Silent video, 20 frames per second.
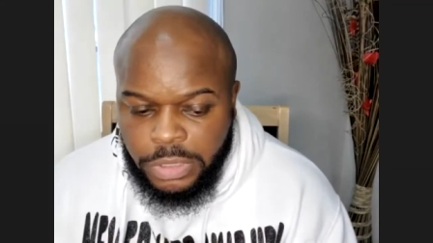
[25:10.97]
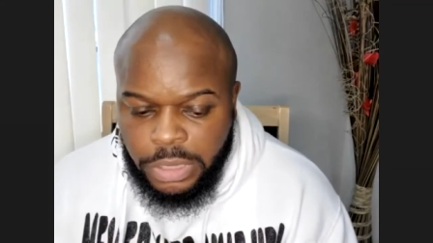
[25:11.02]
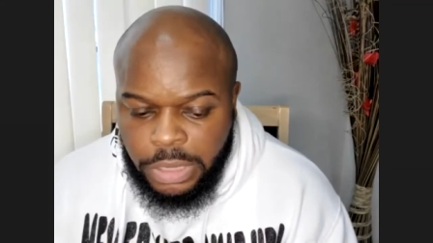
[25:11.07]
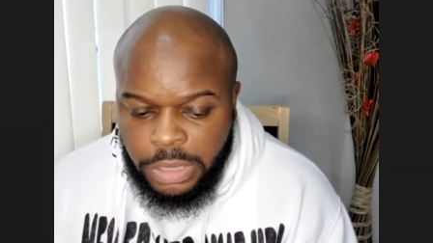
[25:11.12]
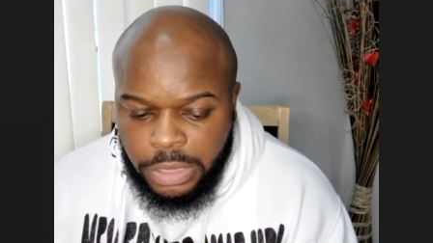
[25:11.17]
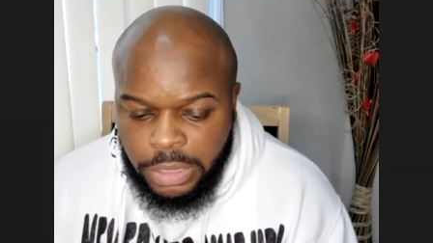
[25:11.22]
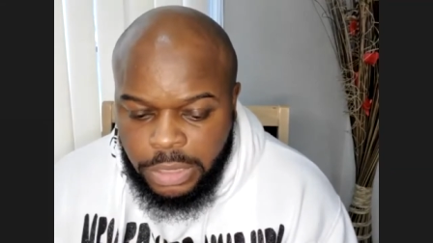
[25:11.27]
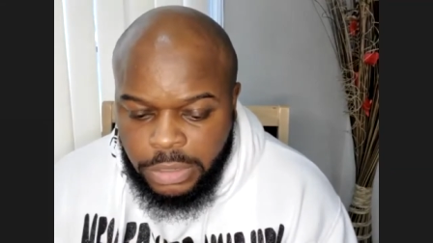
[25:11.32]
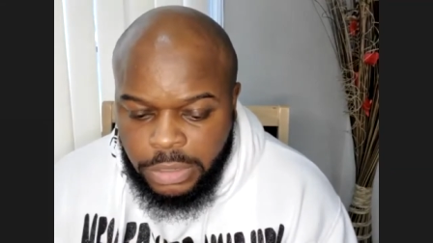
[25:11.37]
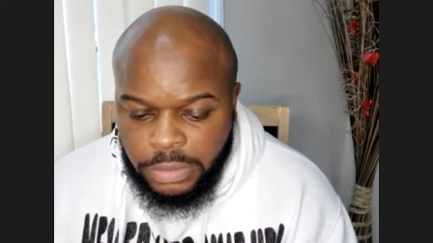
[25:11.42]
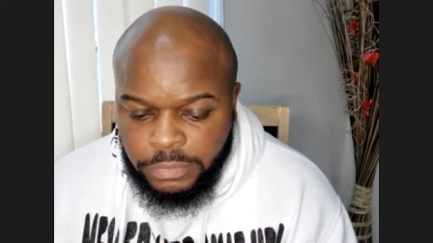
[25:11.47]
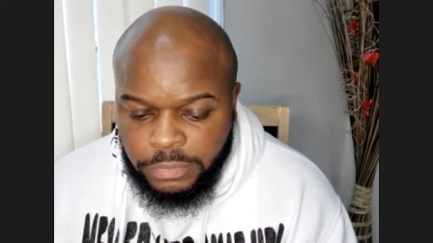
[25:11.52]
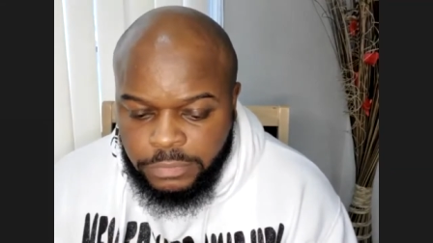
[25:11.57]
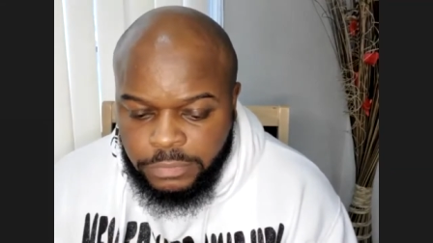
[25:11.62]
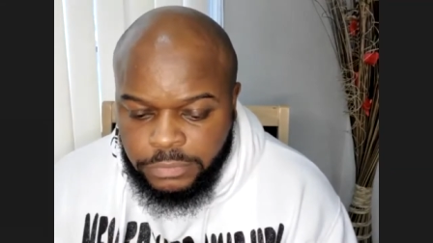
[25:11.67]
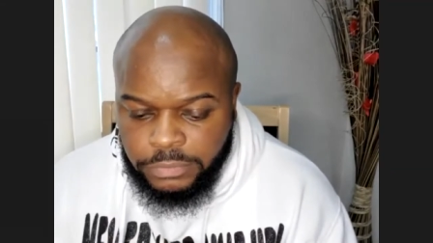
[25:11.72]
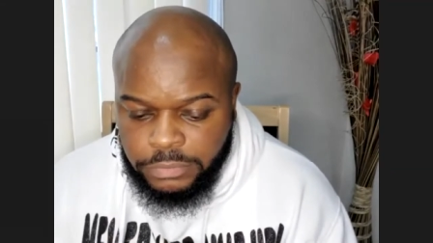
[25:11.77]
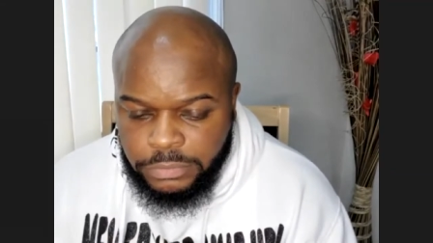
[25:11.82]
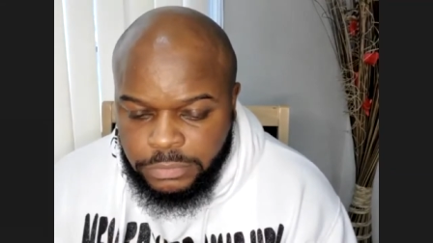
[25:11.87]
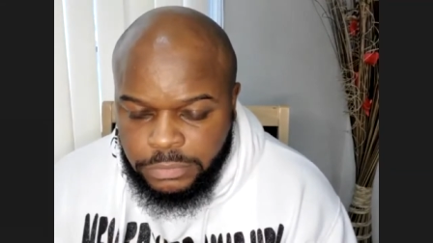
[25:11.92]

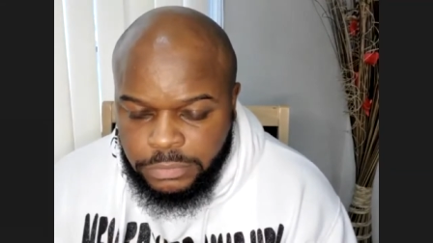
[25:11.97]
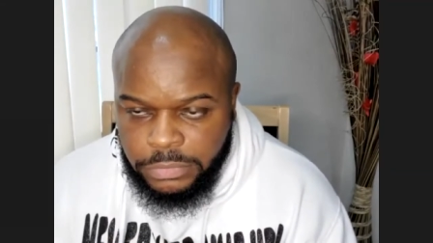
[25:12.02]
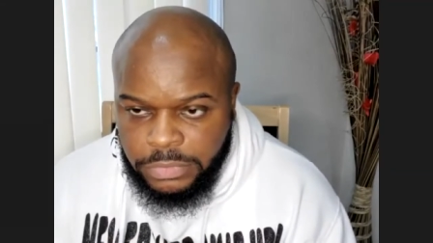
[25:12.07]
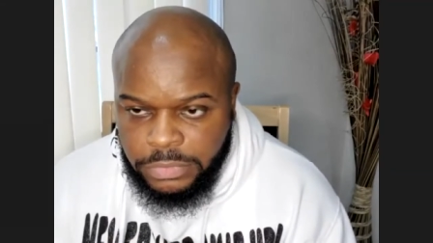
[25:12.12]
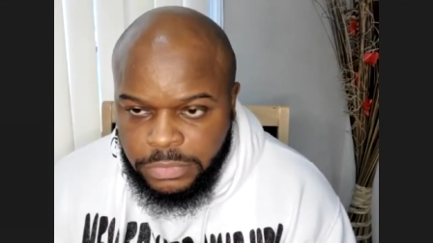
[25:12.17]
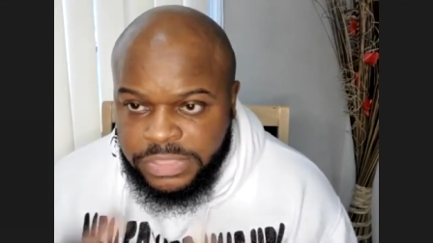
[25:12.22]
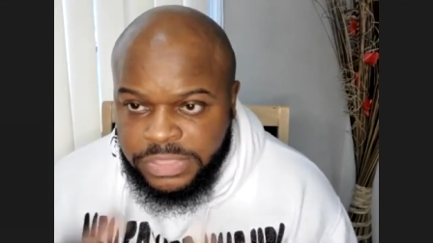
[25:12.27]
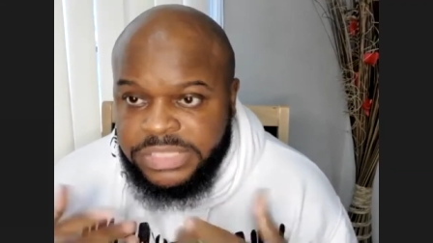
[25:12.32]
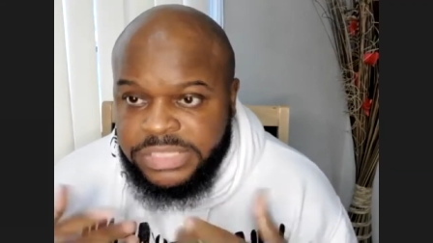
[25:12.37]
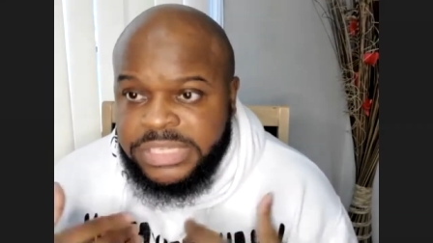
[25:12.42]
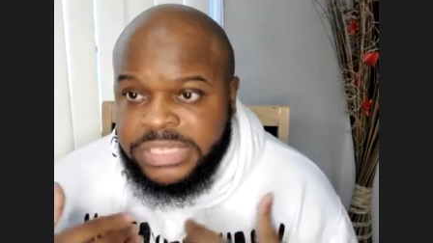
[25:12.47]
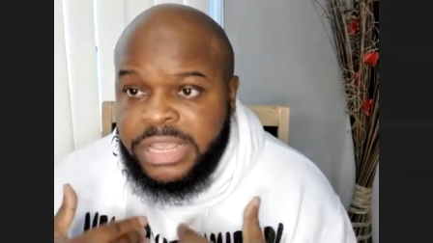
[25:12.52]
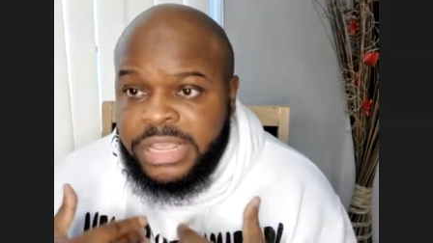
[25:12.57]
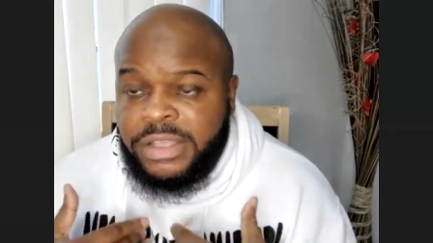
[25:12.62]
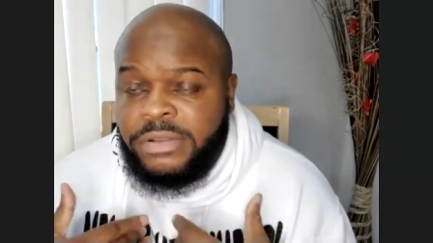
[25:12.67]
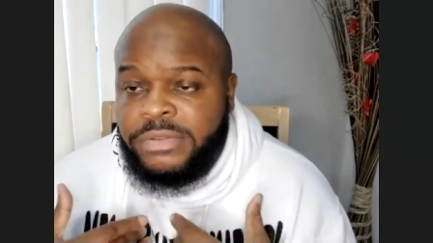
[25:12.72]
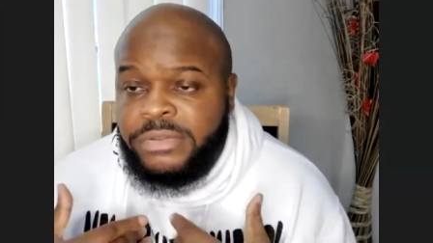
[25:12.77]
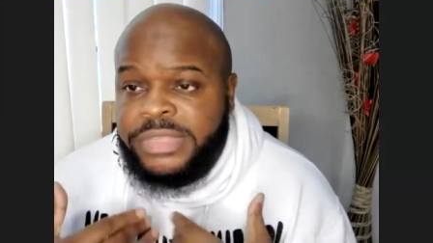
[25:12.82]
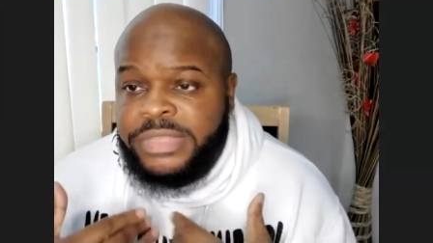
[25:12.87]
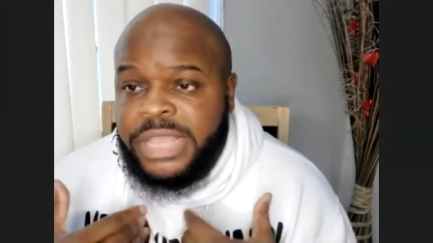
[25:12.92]
um, the
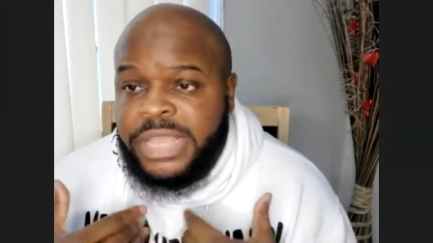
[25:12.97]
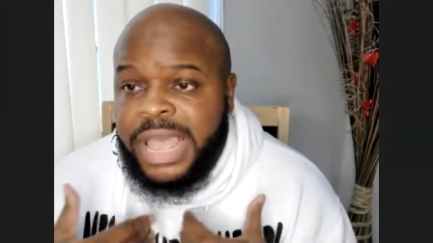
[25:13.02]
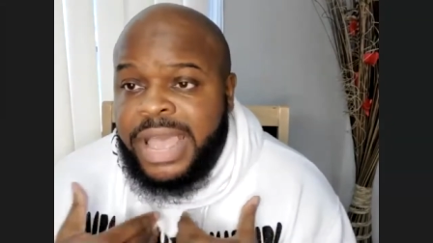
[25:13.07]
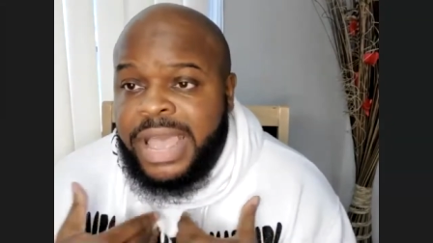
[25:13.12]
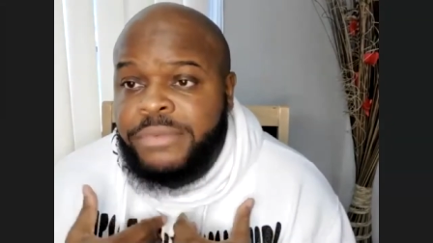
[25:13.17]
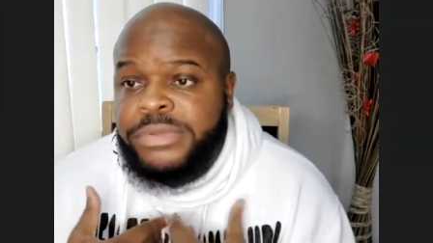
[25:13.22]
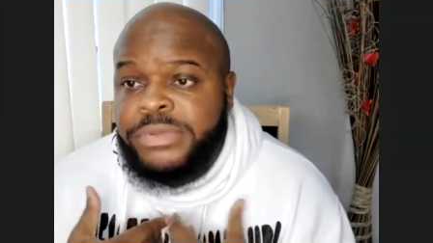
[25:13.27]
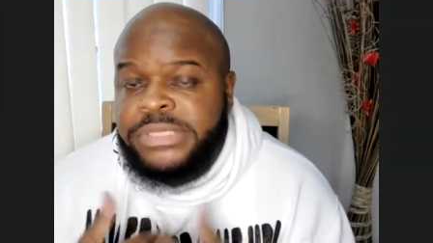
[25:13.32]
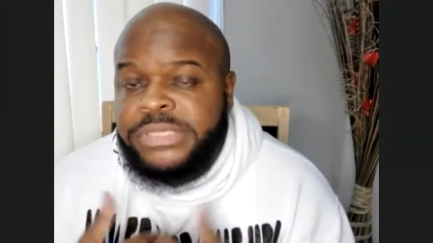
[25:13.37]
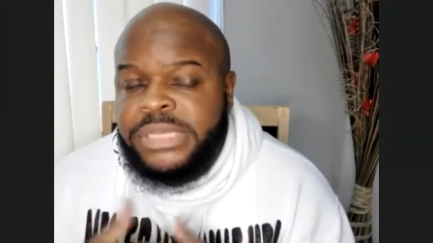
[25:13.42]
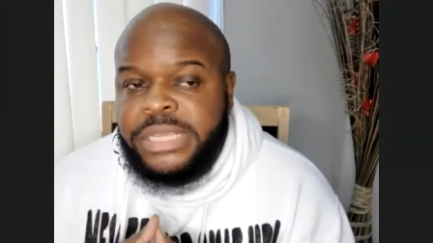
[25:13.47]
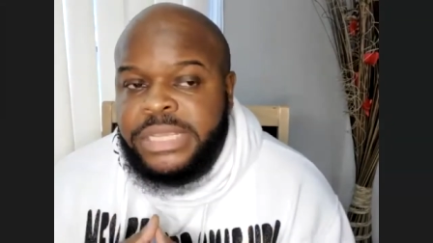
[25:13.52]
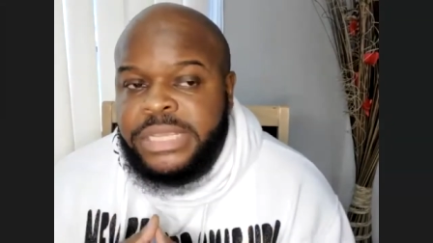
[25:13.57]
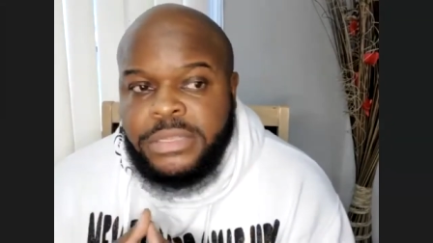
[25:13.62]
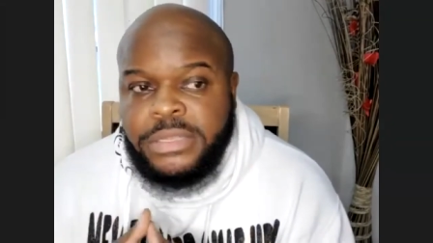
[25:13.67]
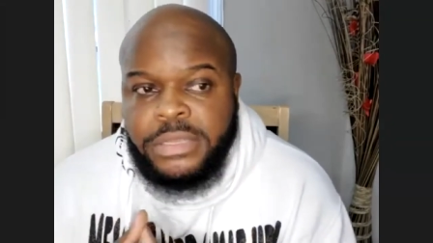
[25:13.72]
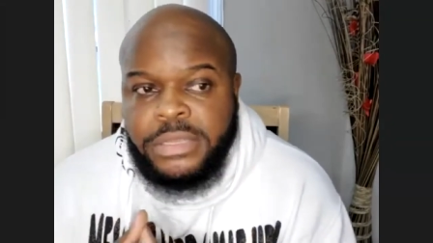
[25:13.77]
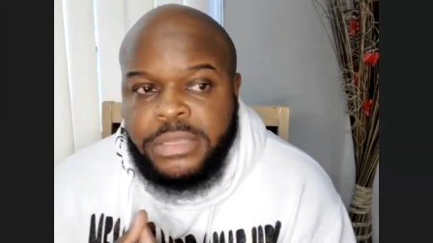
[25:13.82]
cell that I was in,